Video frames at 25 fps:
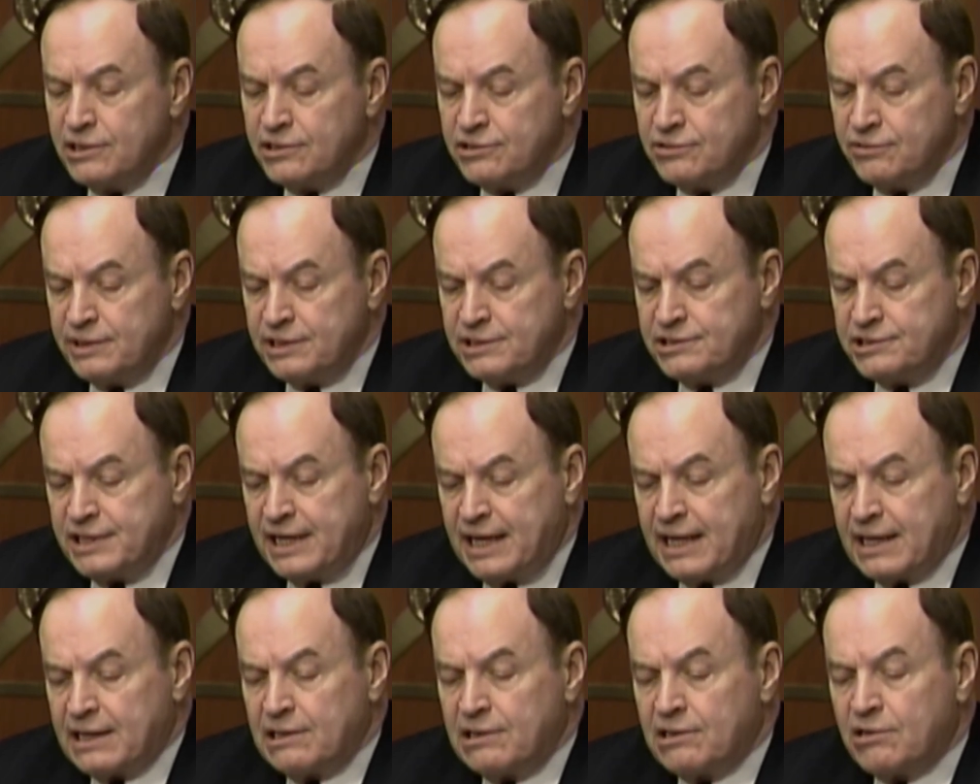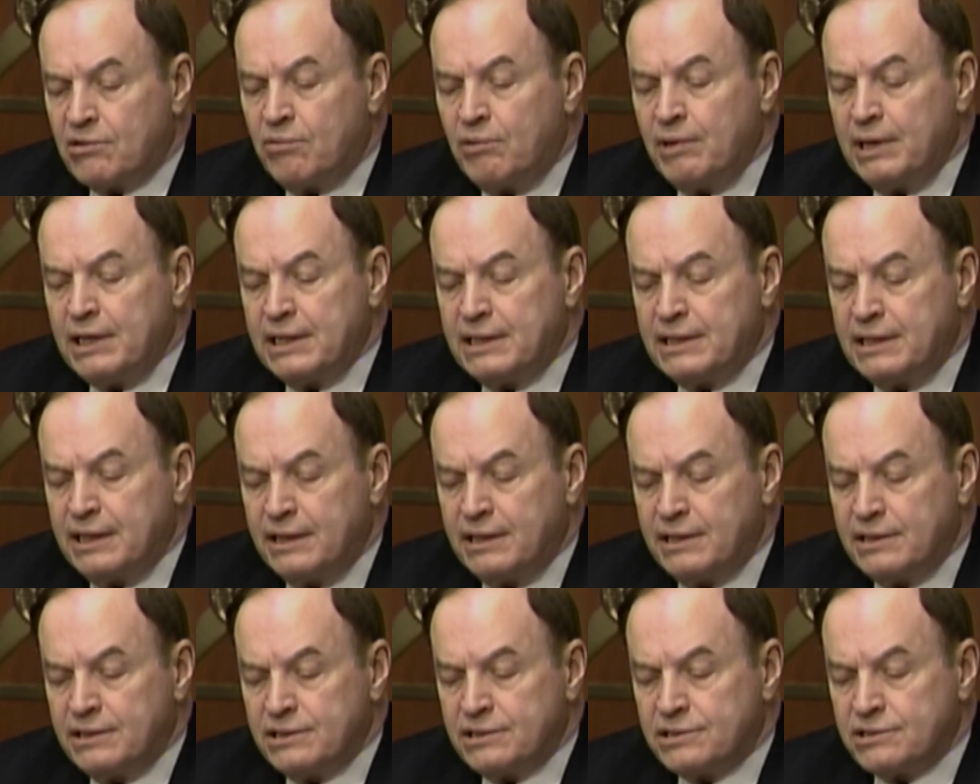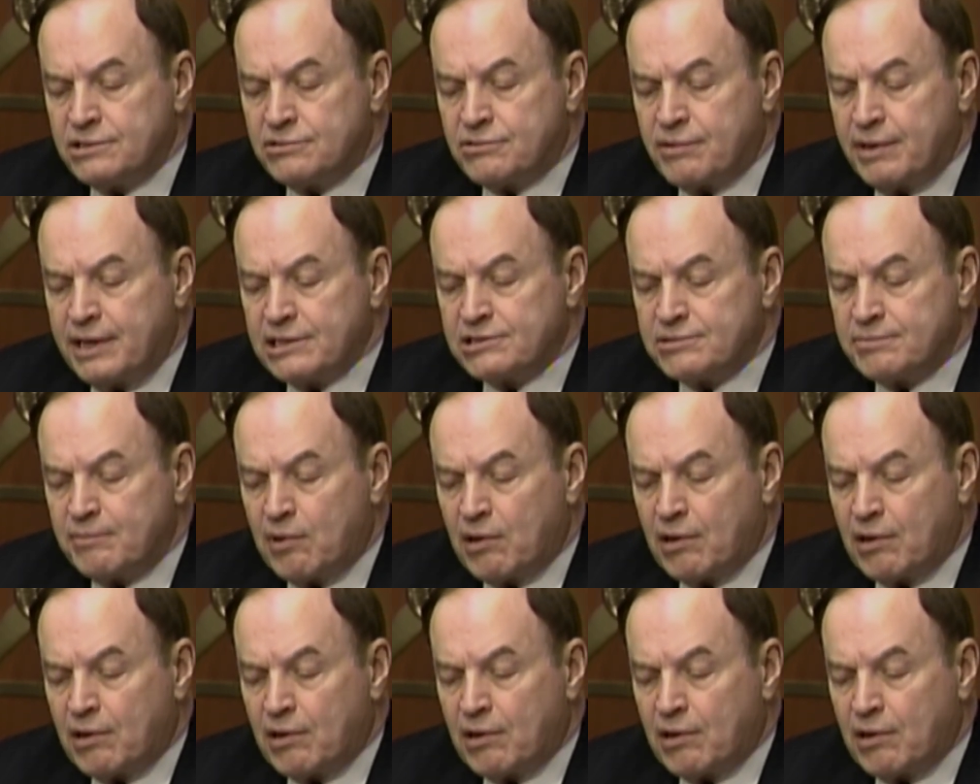to inject liquidity in distressed